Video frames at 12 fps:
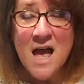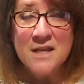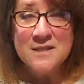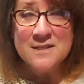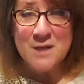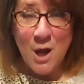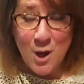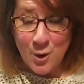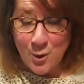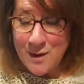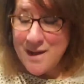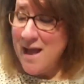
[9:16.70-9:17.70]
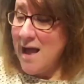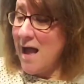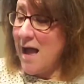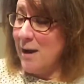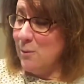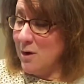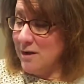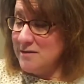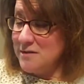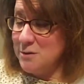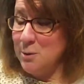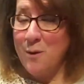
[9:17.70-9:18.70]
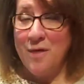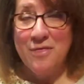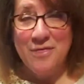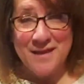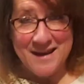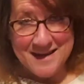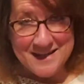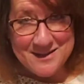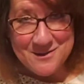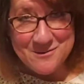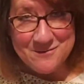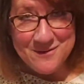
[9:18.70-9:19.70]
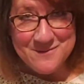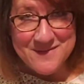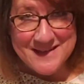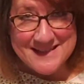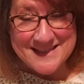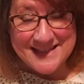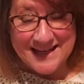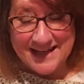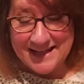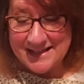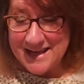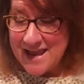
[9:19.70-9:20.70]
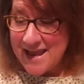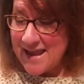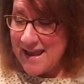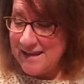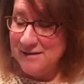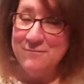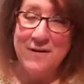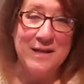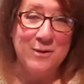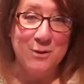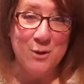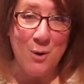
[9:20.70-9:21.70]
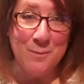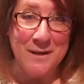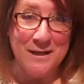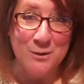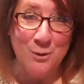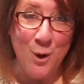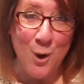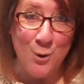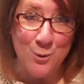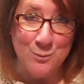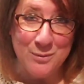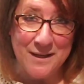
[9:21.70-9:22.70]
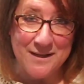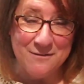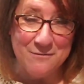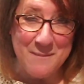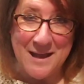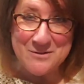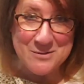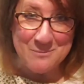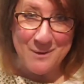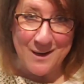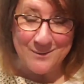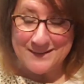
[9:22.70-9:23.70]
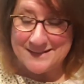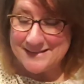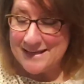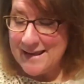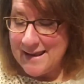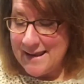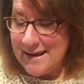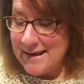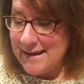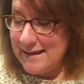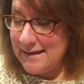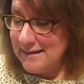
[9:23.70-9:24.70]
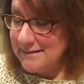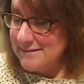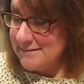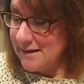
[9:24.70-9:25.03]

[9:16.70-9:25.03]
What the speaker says: So I want to thank you for visiting and invite you to go and make your own plate of magic brownies, and